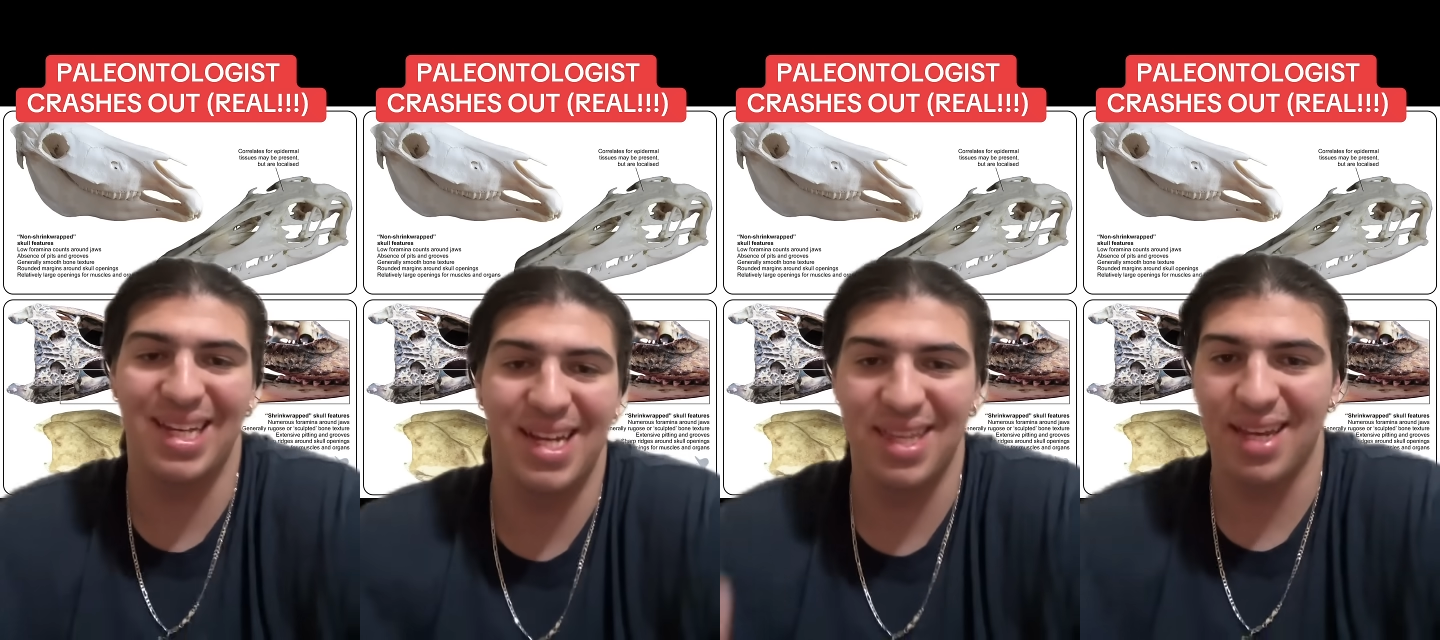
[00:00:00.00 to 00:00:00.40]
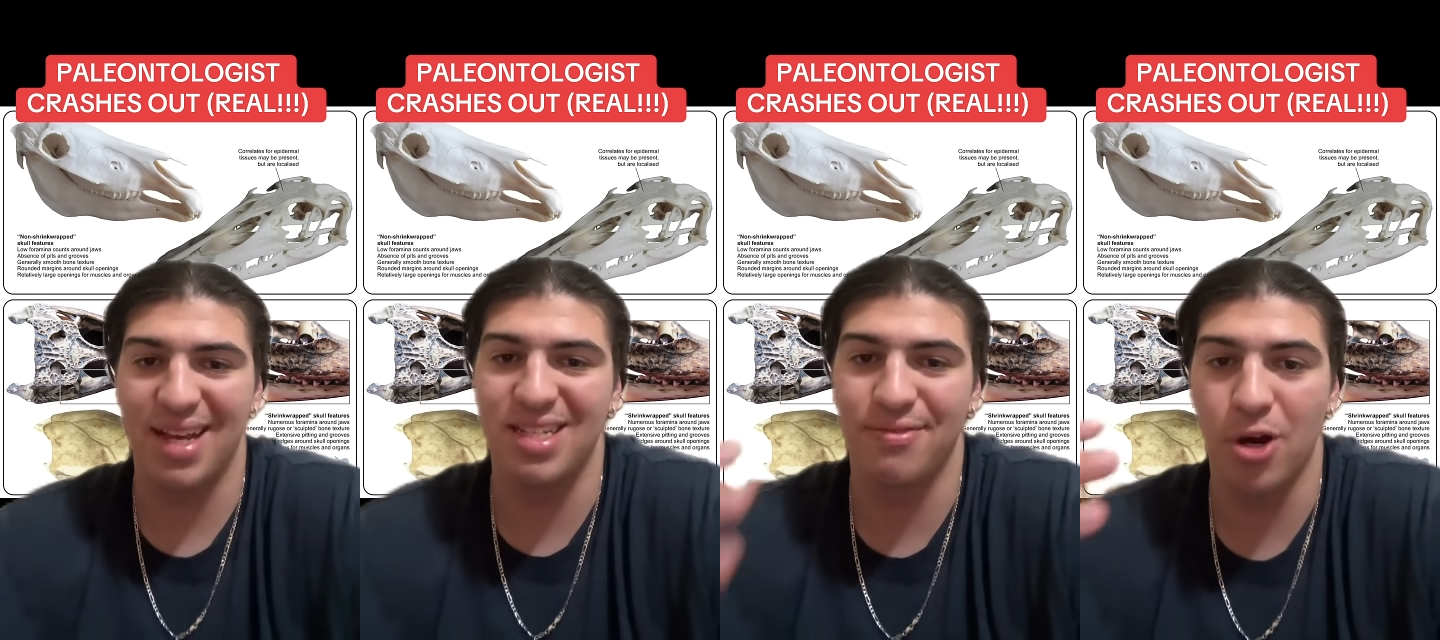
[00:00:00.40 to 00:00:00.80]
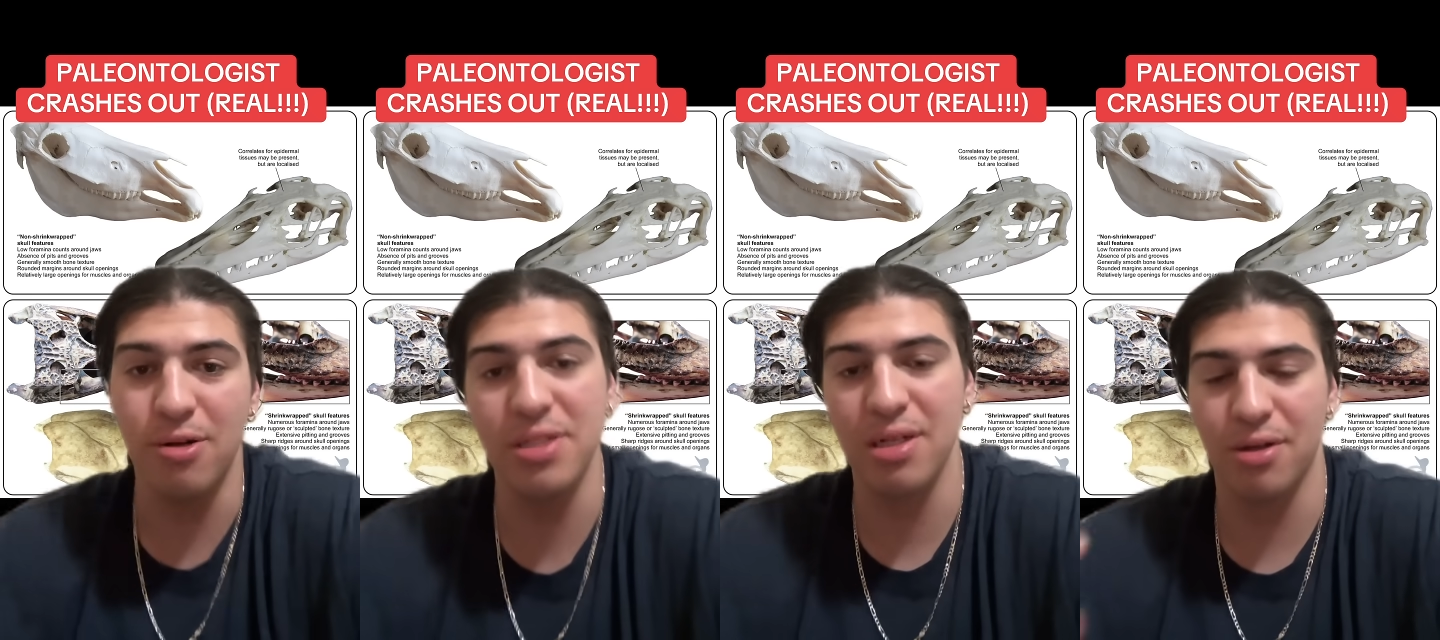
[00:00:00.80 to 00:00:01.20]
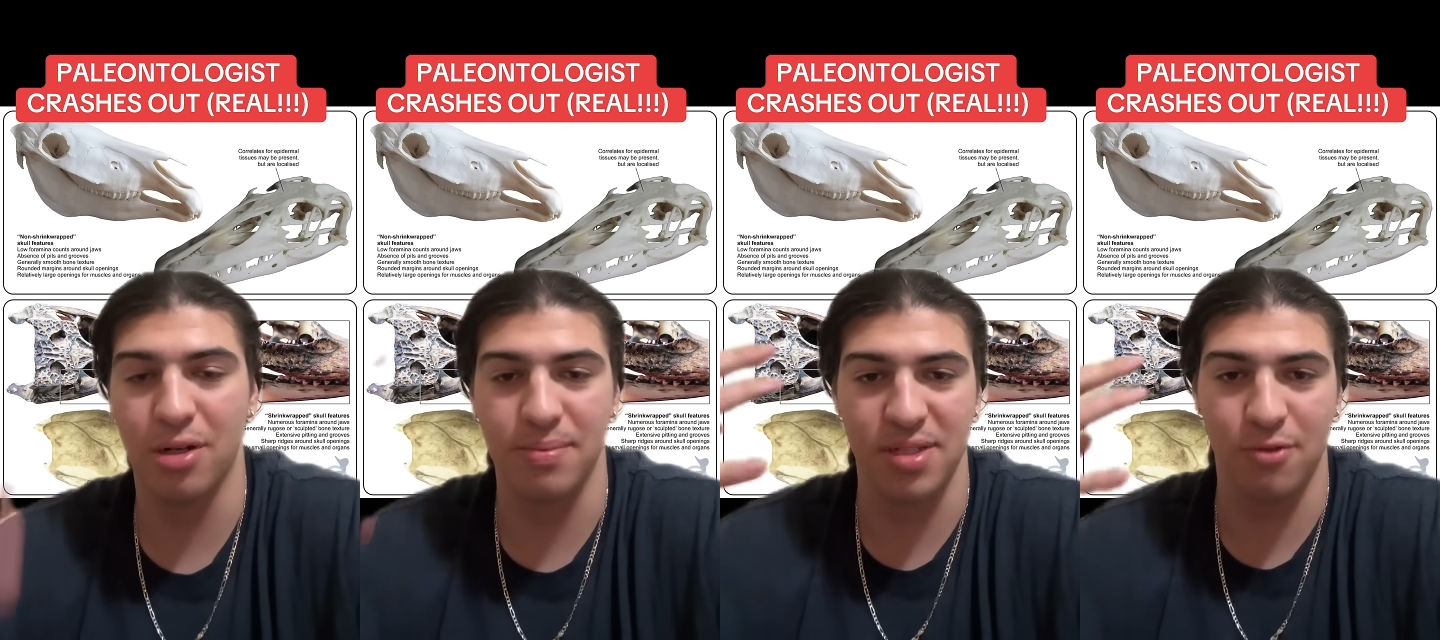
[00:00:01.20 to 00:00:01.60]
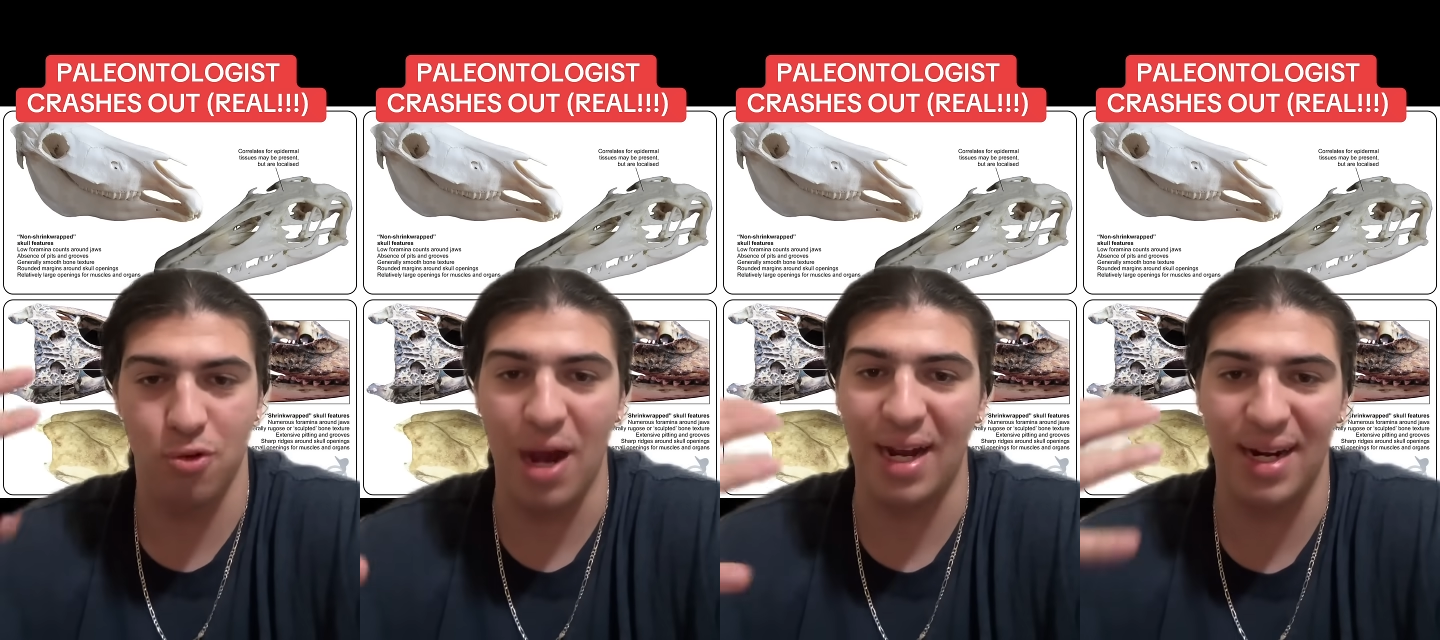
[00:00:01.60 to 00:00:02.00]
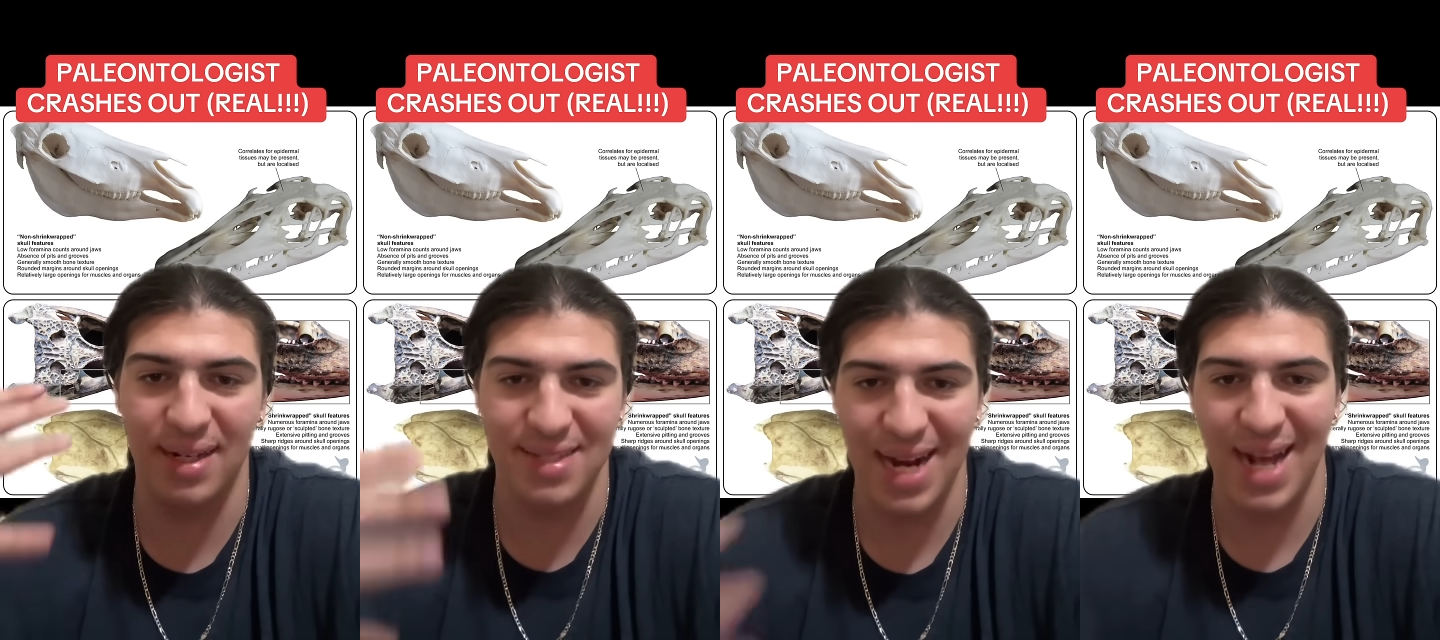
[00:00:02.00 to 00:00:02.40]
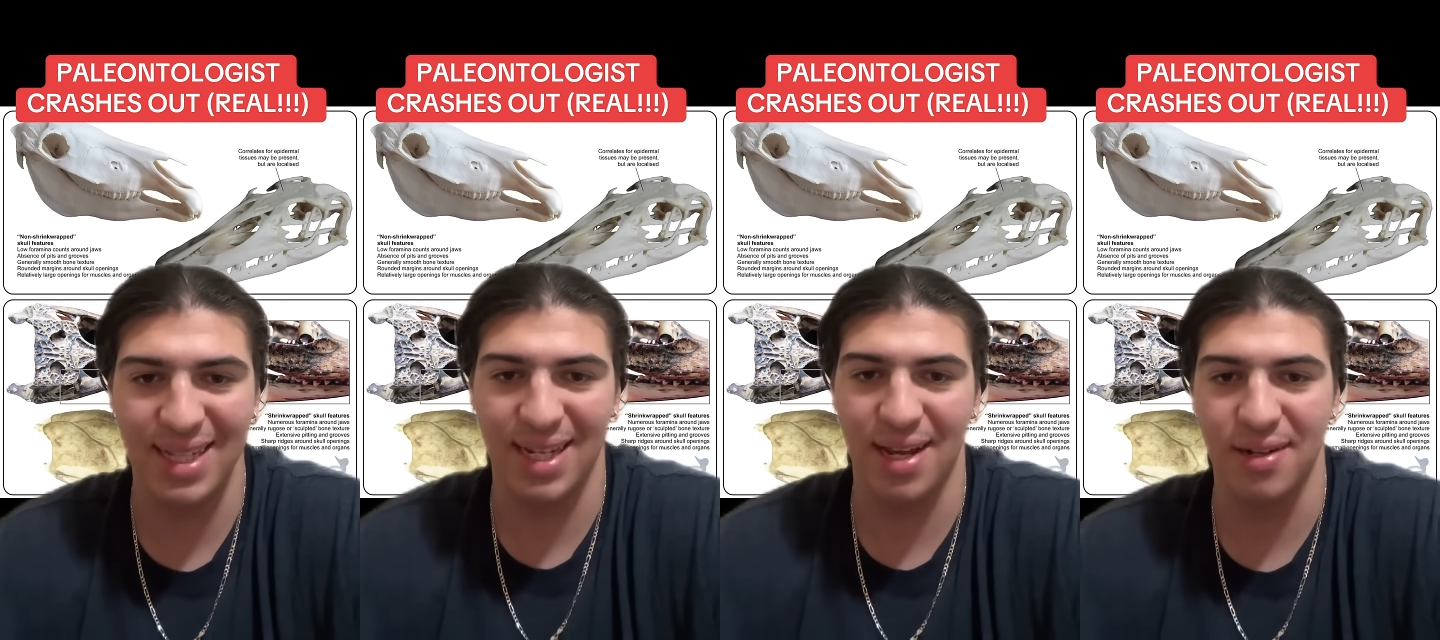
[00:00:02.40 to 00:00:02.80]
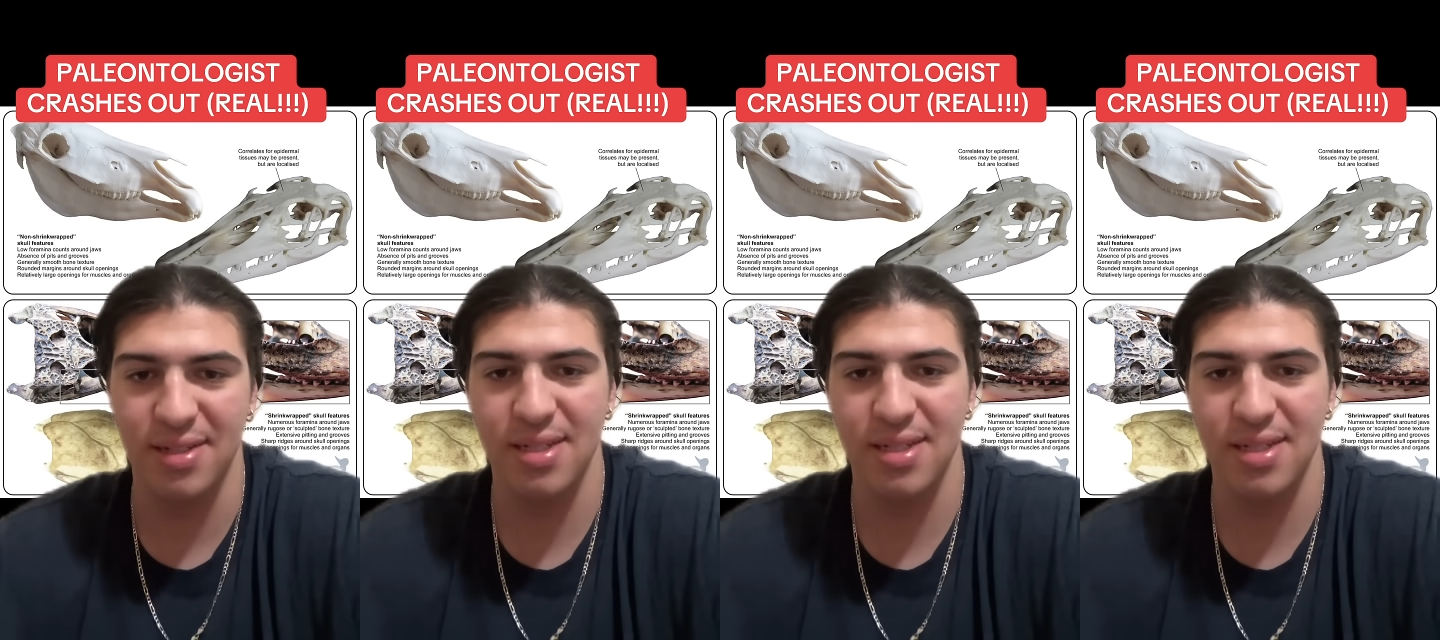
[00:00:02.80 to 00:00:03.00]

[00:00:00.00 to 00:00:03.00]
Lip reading: like in the case of osteoderms of crocodiles and alligators.